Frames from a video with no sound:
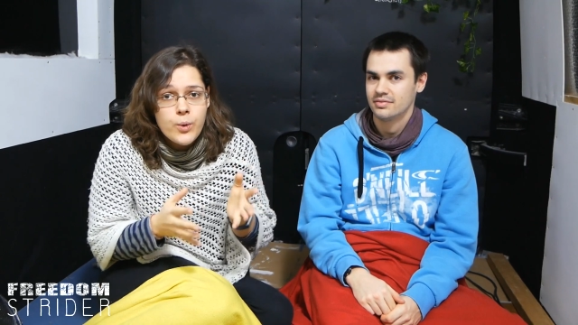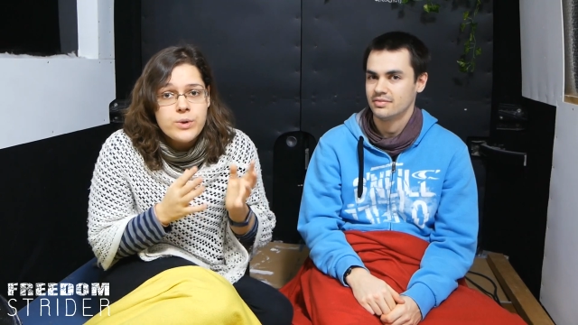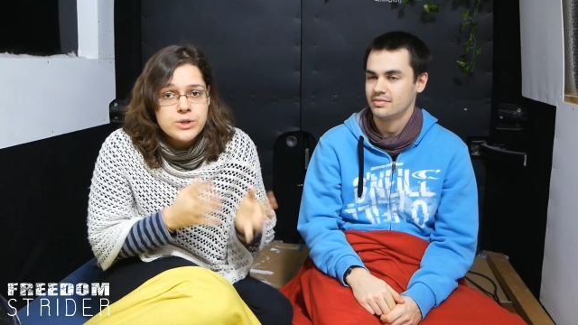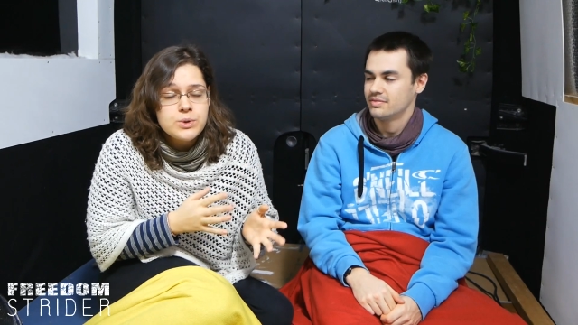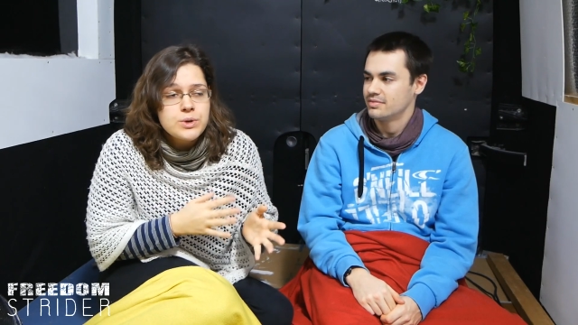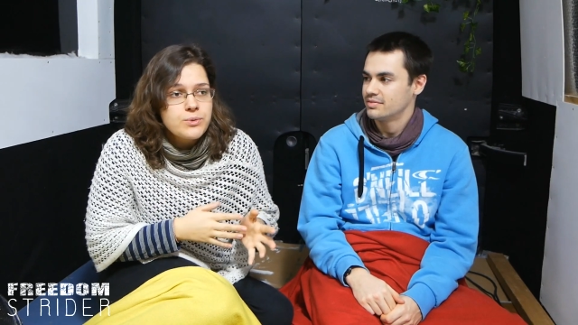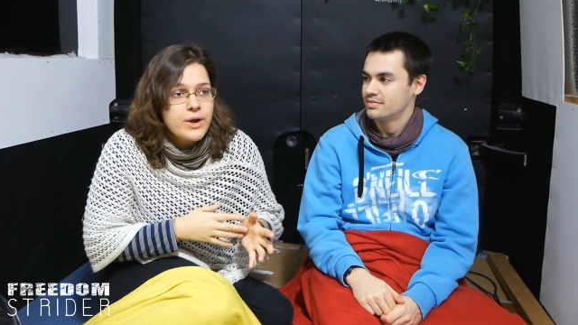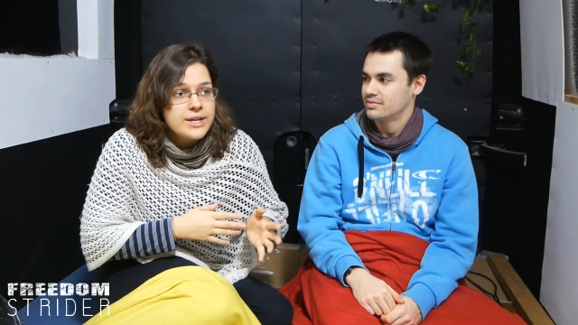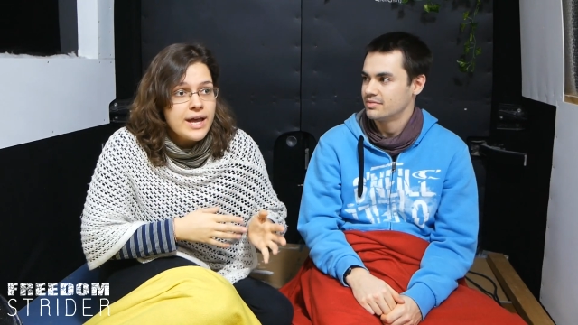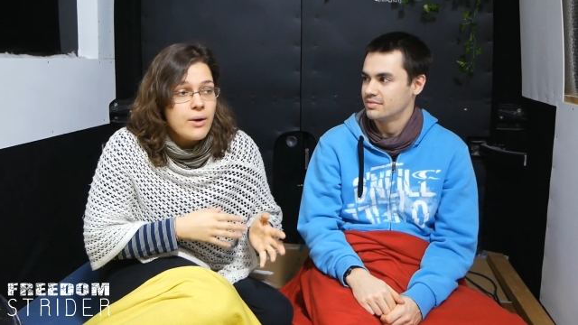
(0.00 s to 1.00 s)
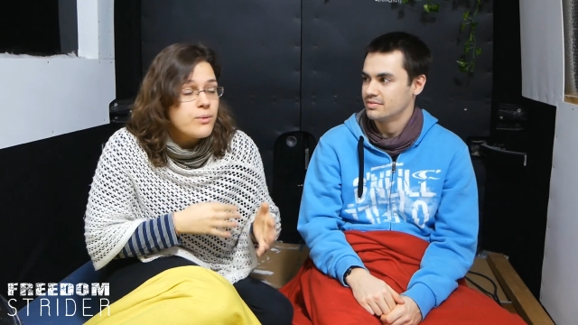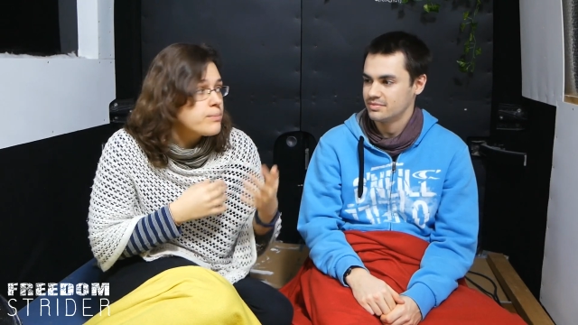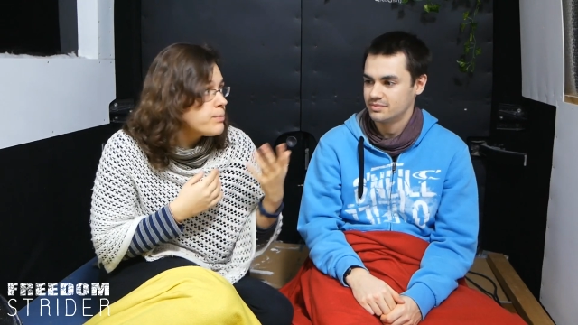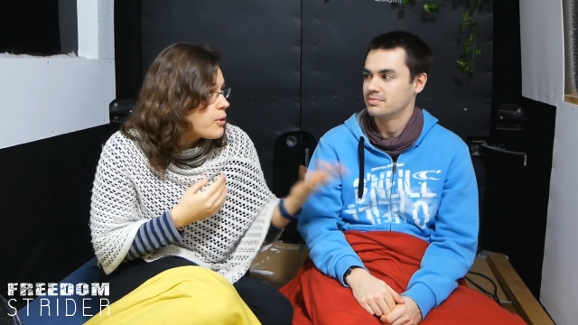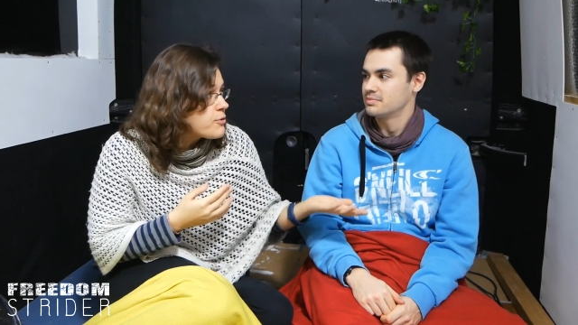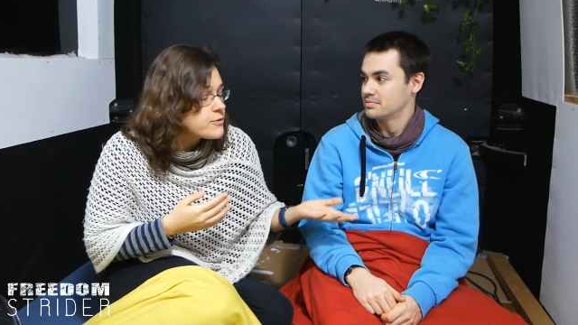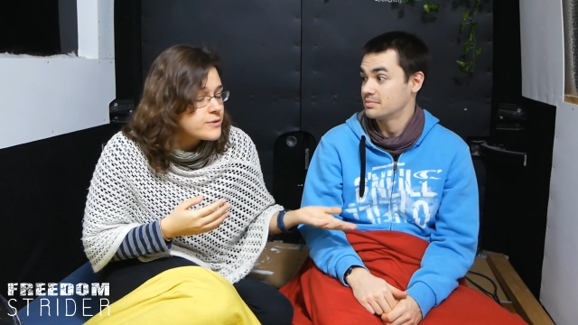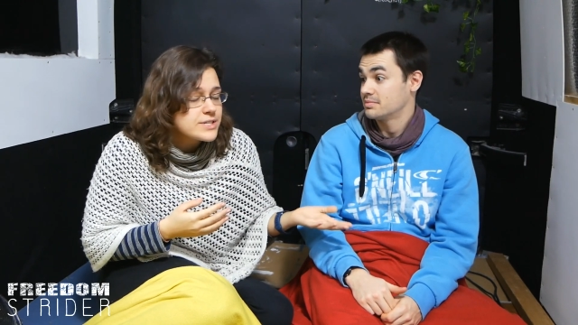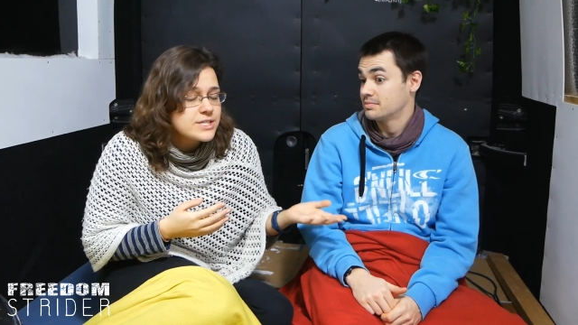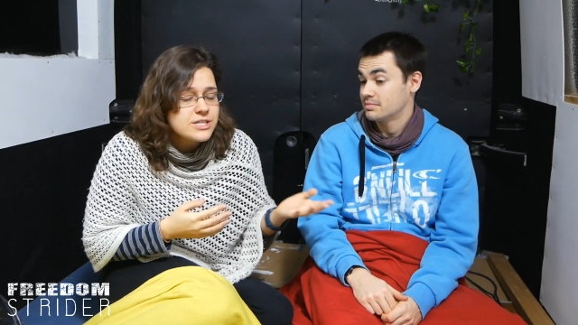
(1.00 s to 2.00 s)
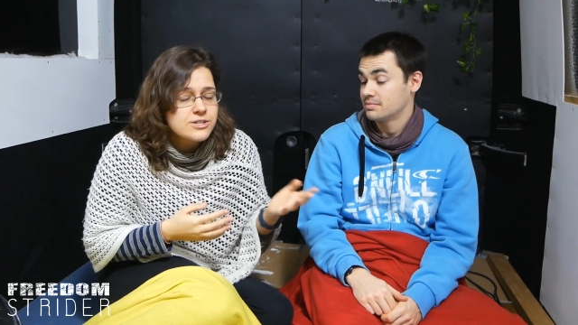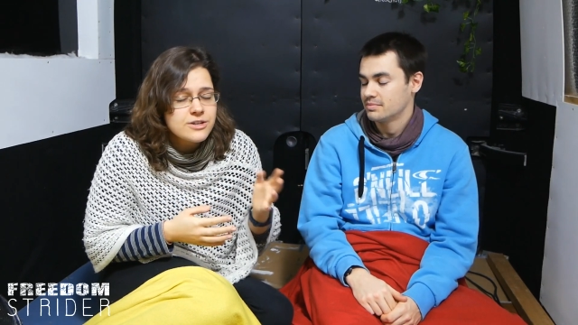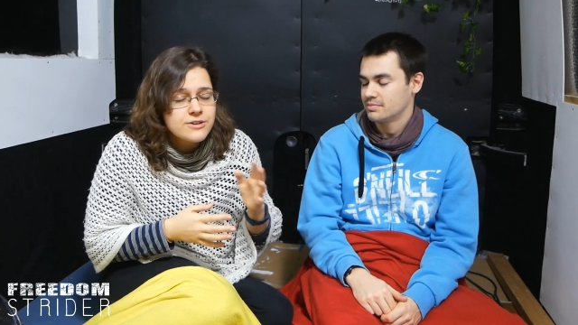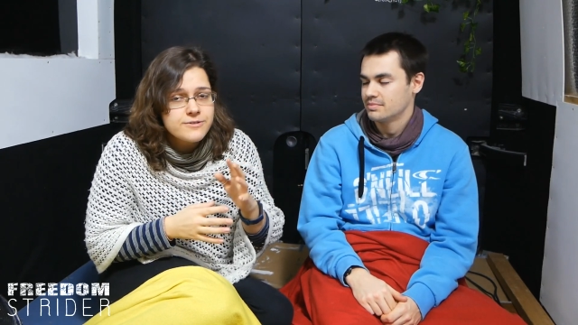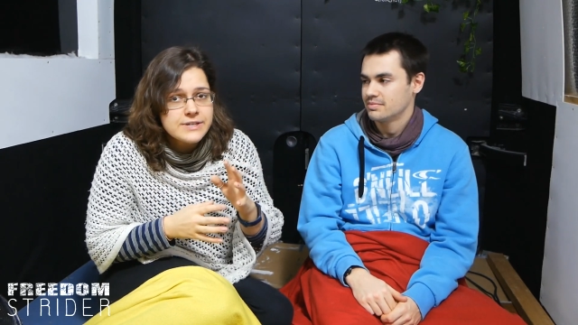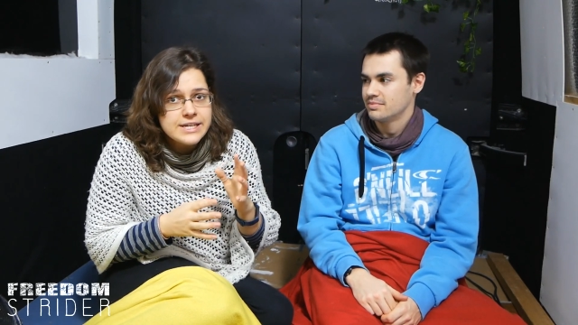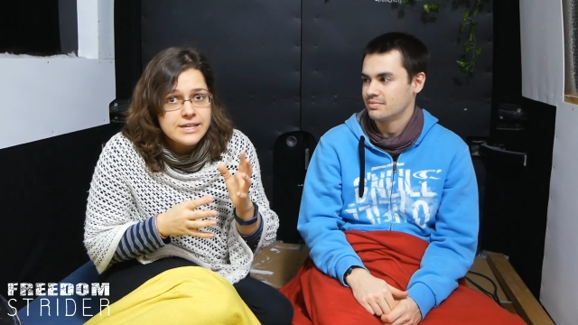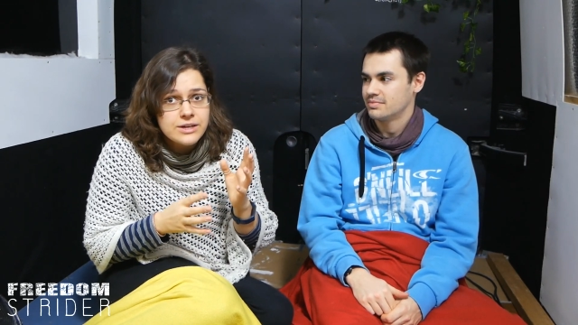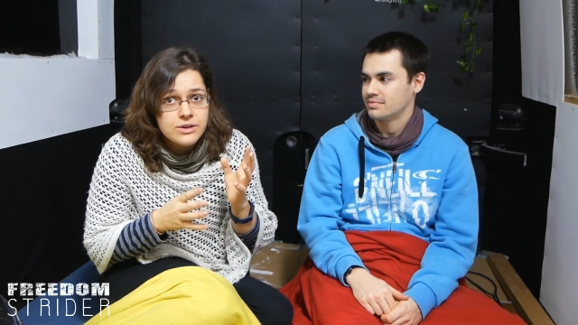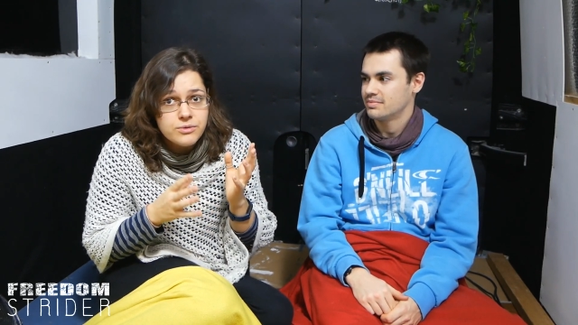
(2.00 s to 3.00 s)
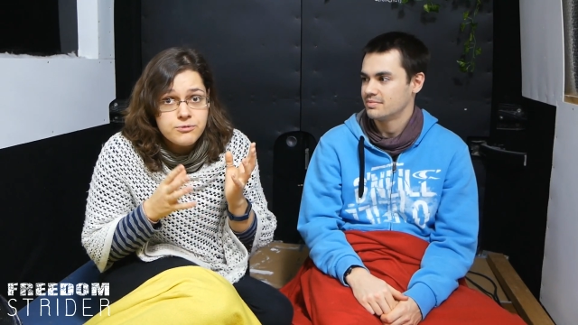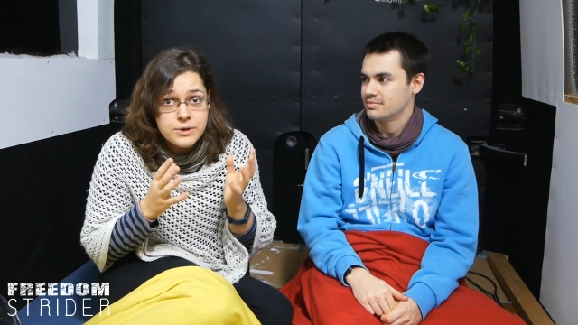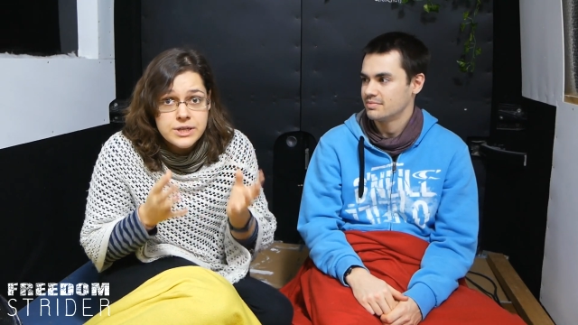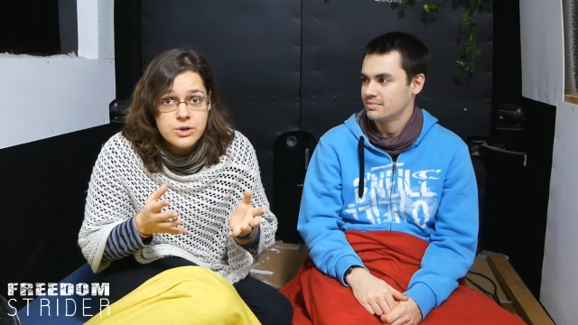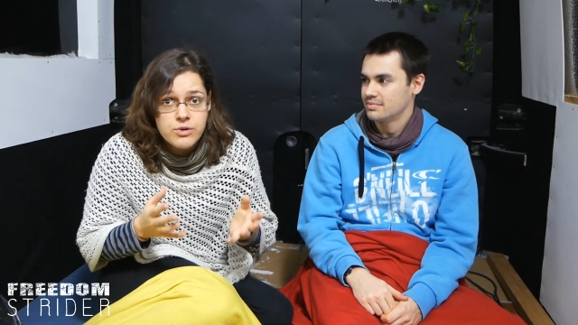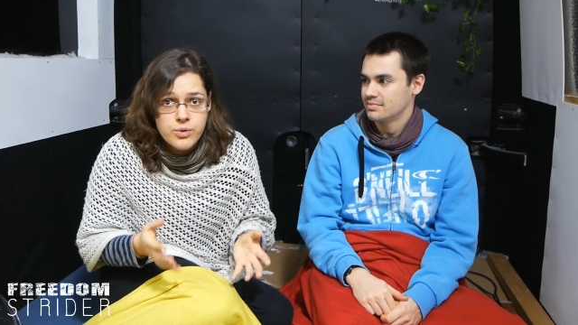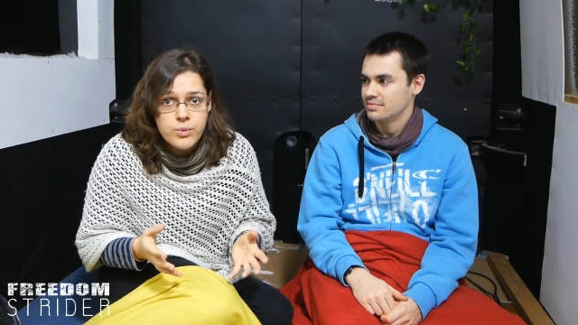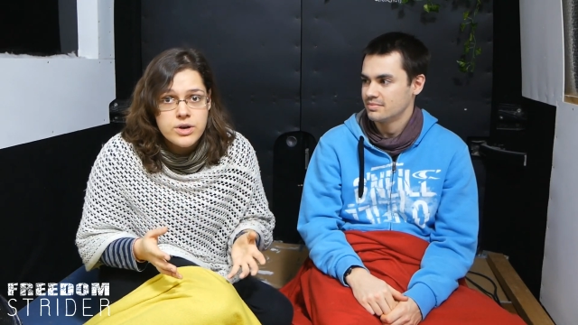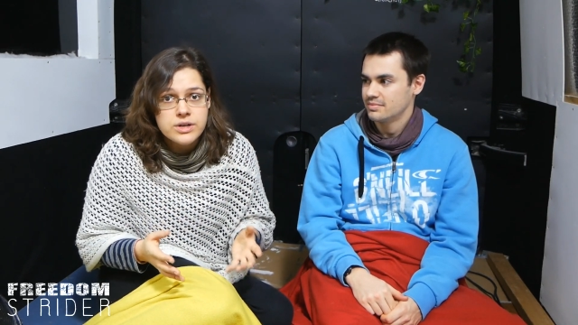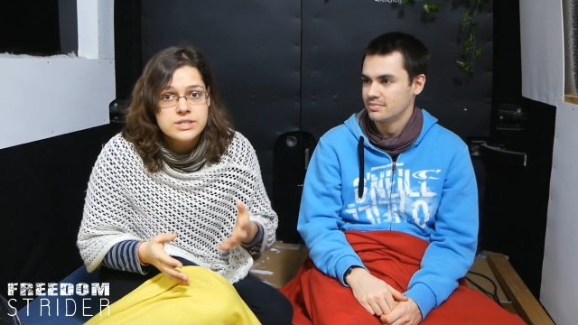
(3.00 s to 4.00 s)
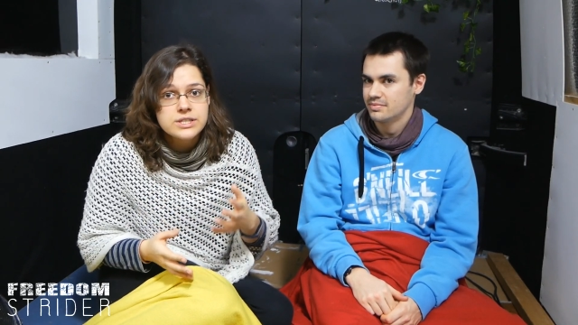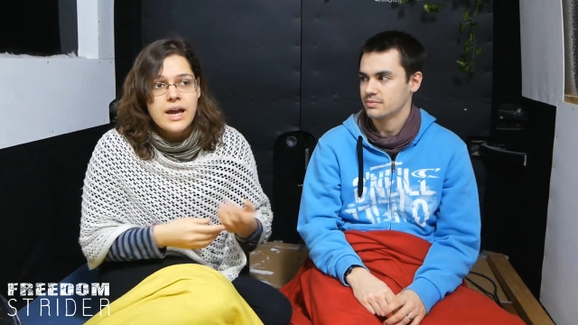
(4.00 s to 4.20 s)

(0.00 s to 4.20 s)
Speaker 1: what we're doing right now, both of us started feeling really overworked.